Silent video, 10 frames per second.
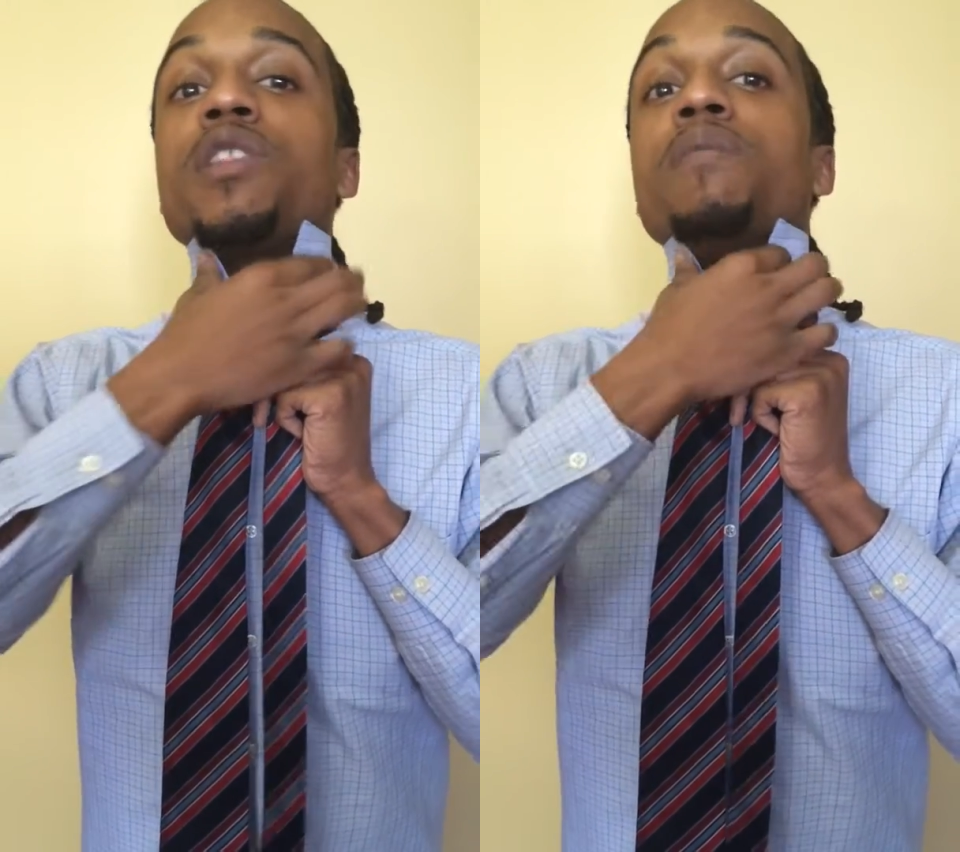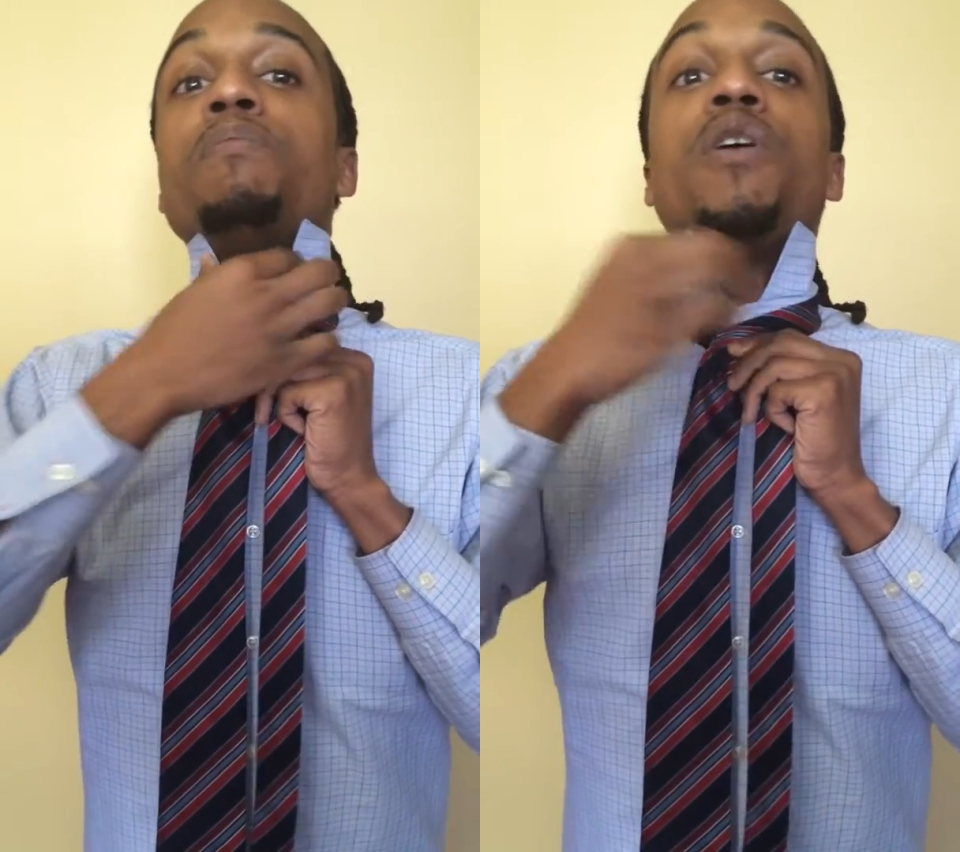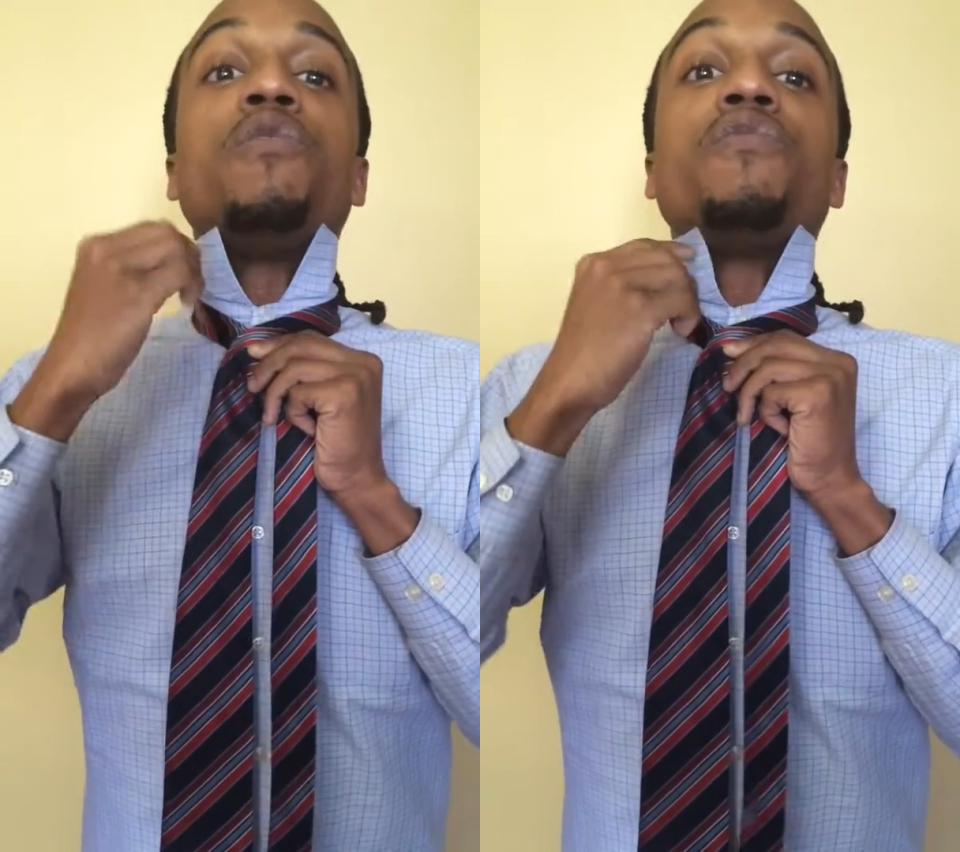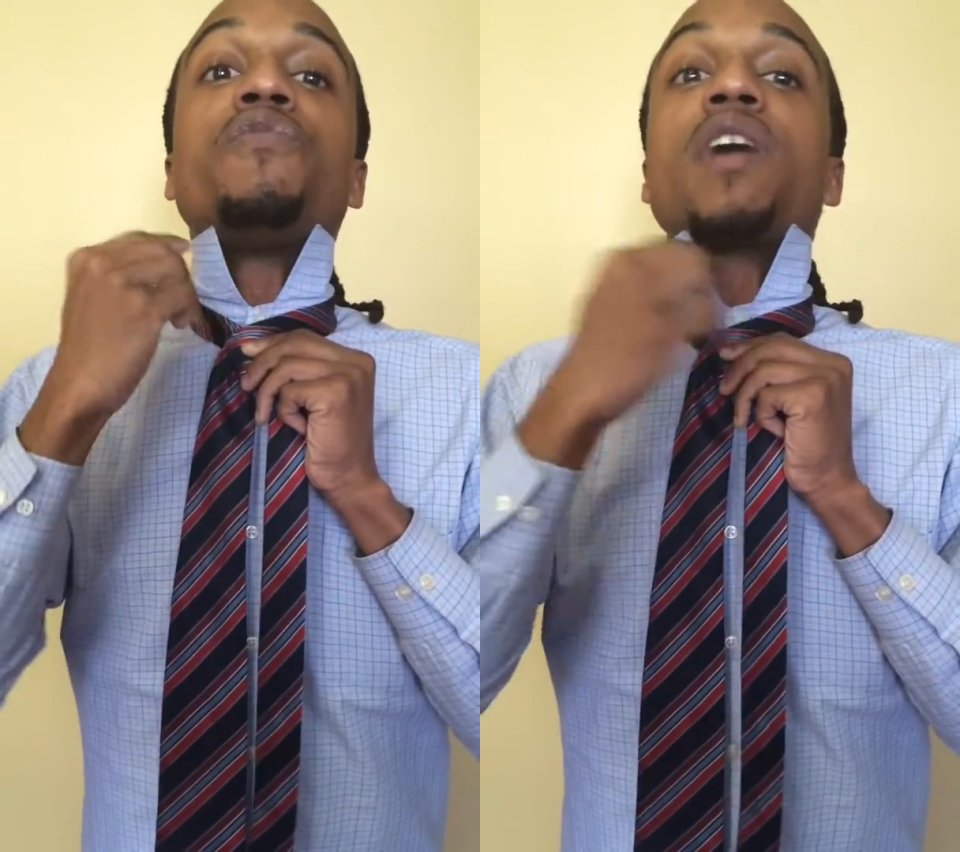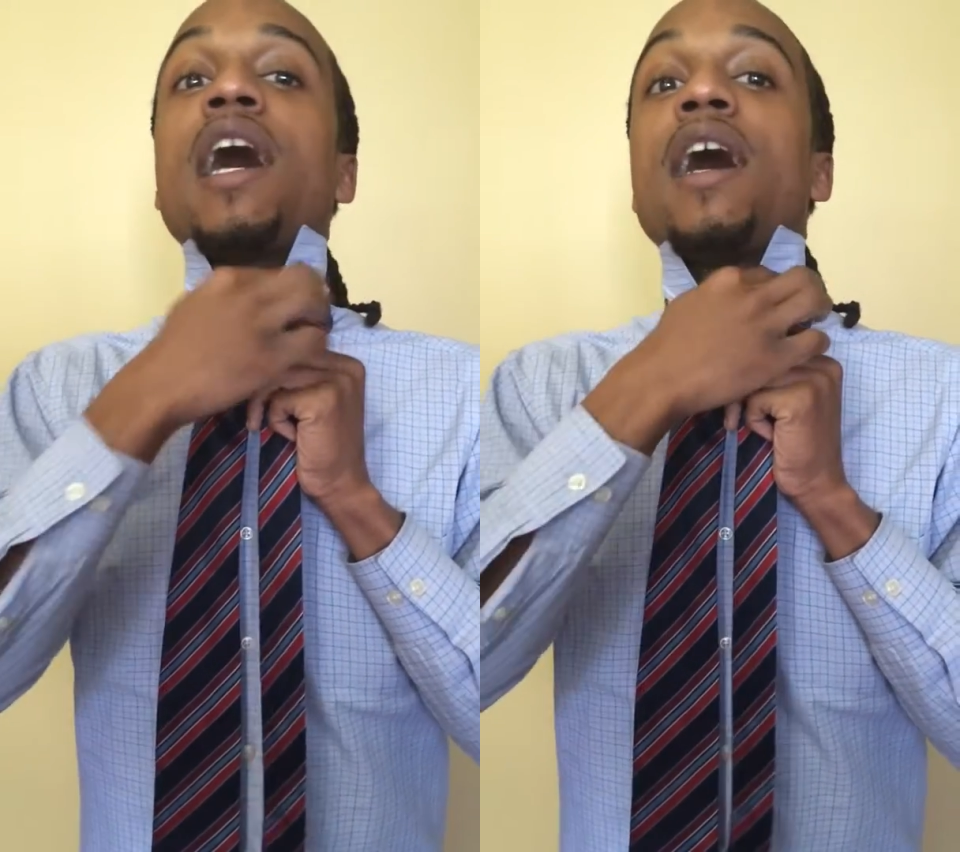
both